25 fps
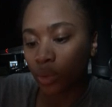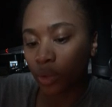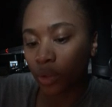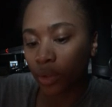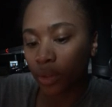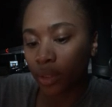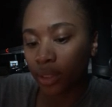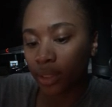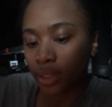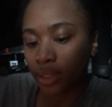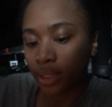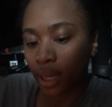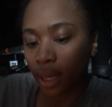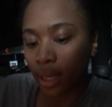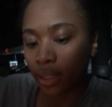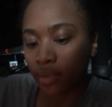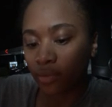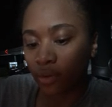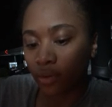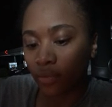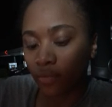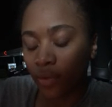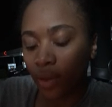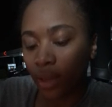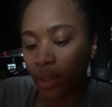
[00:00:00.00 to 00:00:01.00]
were criticized
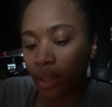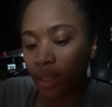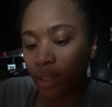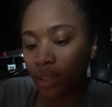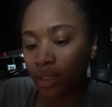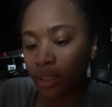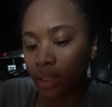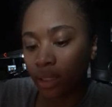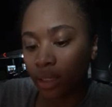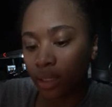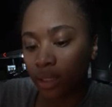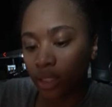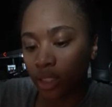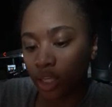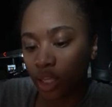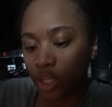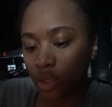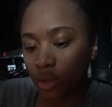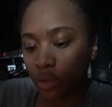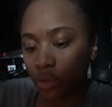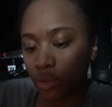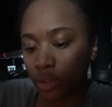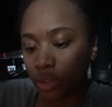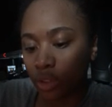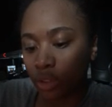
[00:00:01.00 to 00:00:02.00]
for failing to
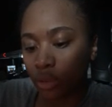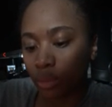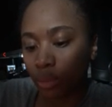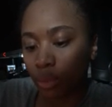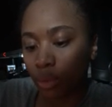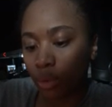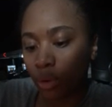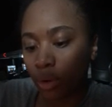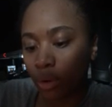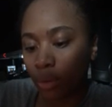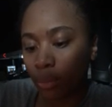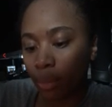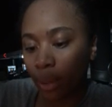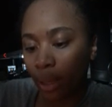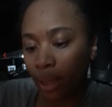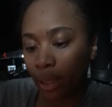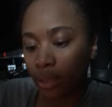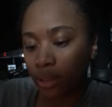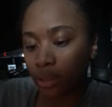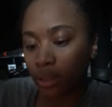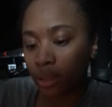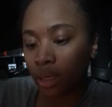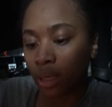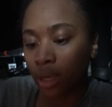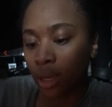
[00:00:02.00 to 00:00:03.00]
continue the support
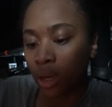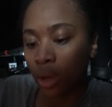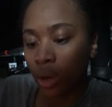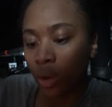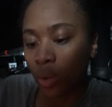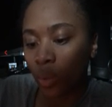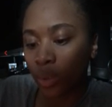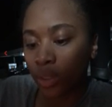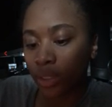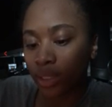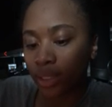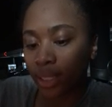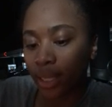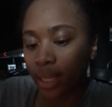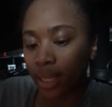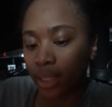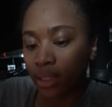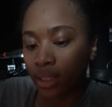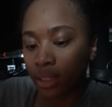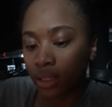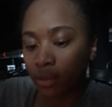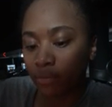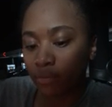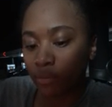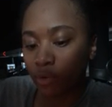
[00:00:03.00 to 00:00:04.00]
base, which led
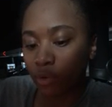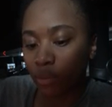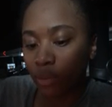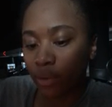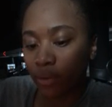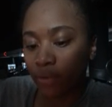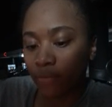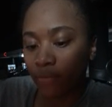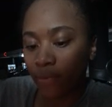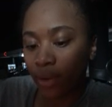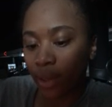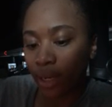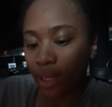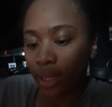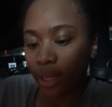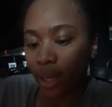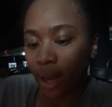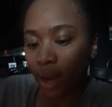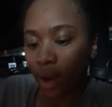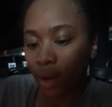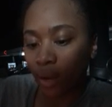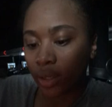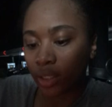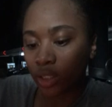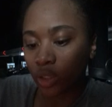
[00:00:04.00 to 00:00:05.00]
to the movement fading
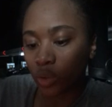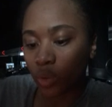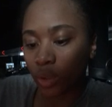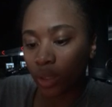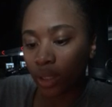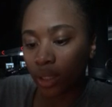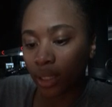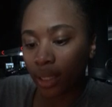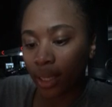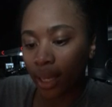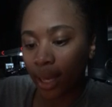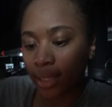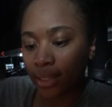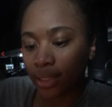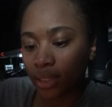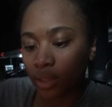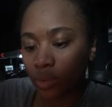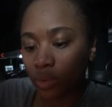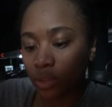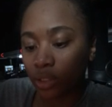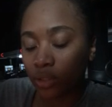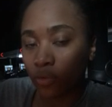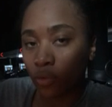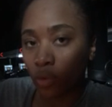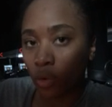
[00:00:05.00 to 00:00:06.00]
out as quickly as it
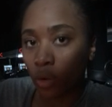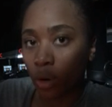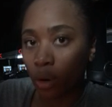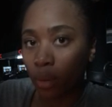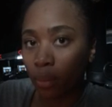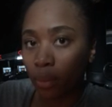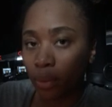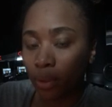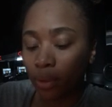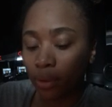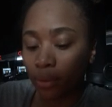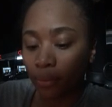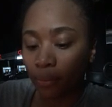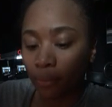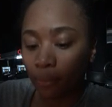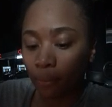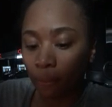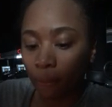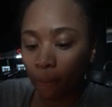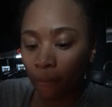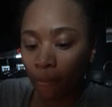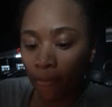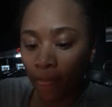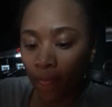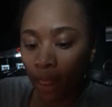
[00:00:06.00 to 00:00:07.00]
was formed.
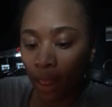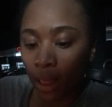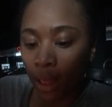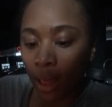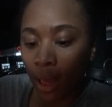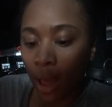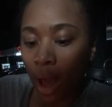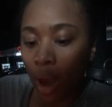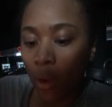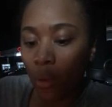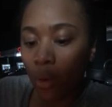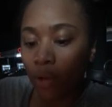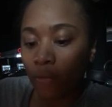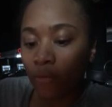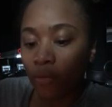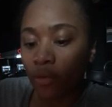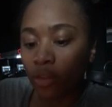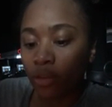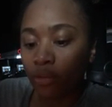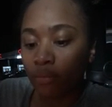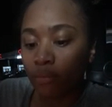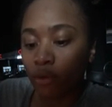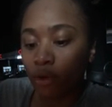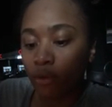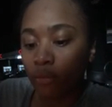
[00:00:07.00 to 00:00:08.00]
However,
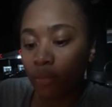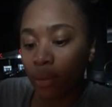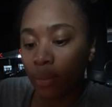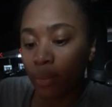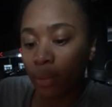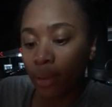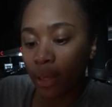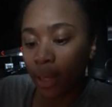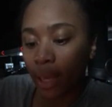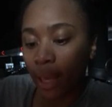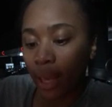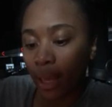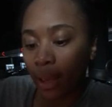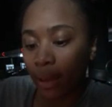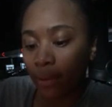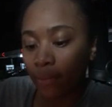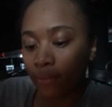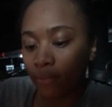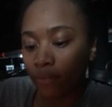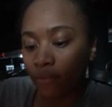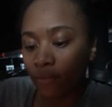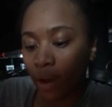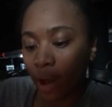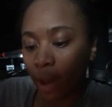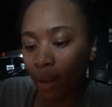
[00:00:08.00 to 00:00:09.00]
the movement
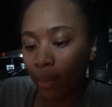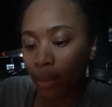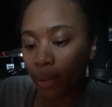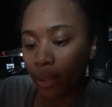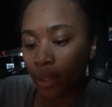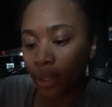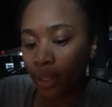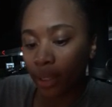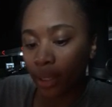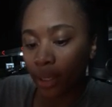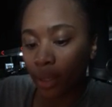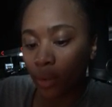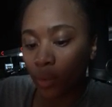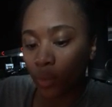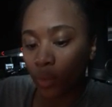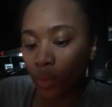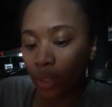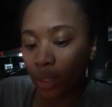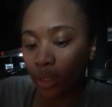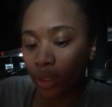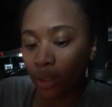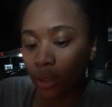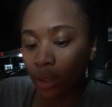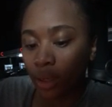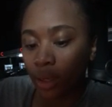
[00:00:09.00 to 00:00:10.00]
became vibrant again
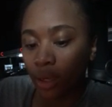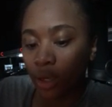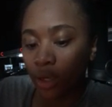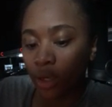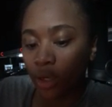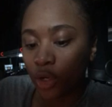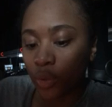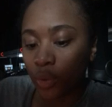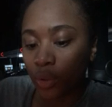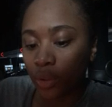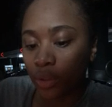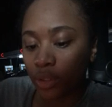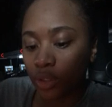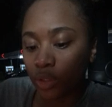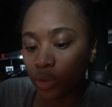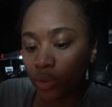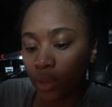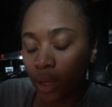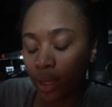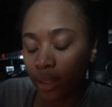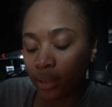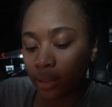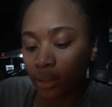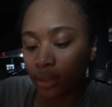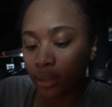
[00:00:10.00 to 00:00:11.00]
when, during the
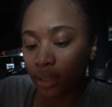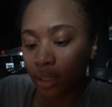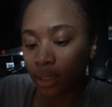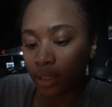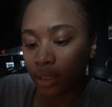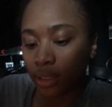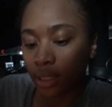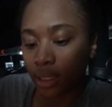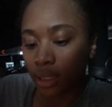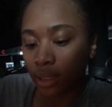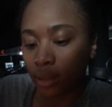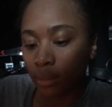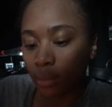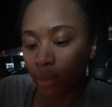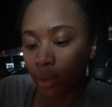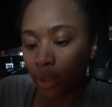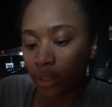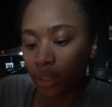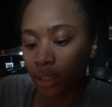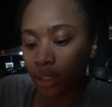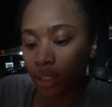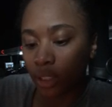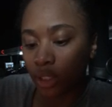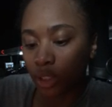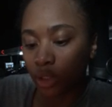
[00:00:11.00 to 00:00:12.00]
2016
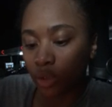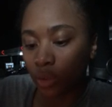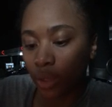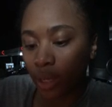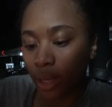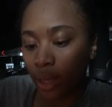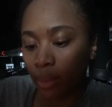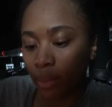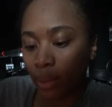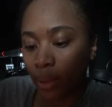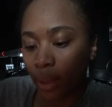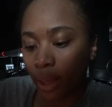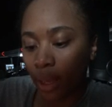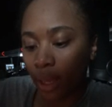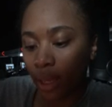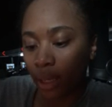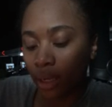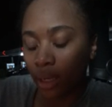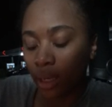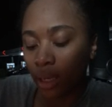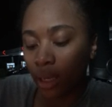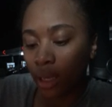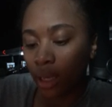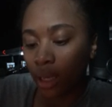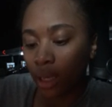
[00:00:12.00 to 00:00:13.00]
presidential campaign,
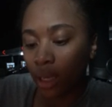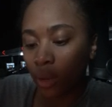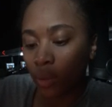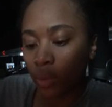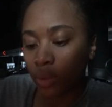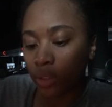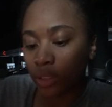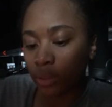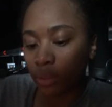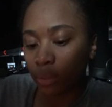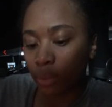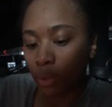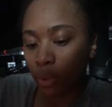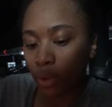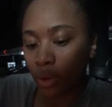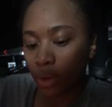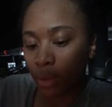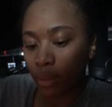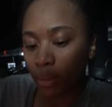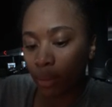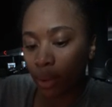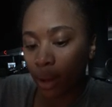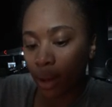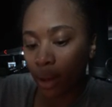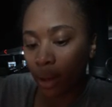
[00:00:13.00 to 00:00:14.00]
it was supported